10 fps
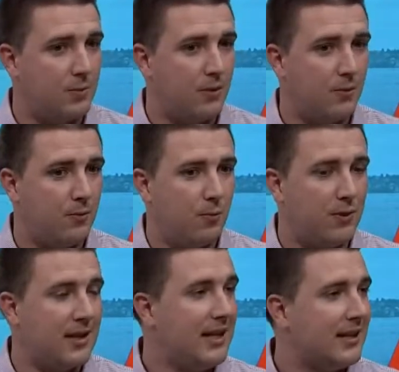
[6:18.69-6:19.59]
but
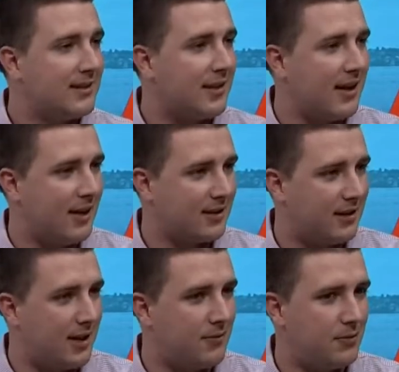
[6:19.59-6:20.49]
when they get to that next
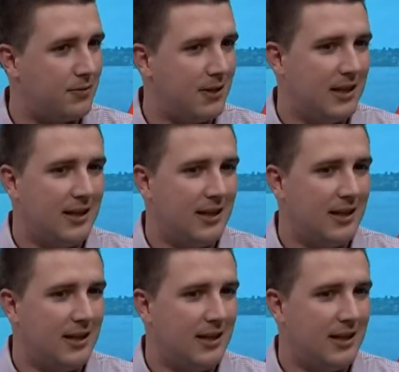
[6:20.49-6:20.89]
level,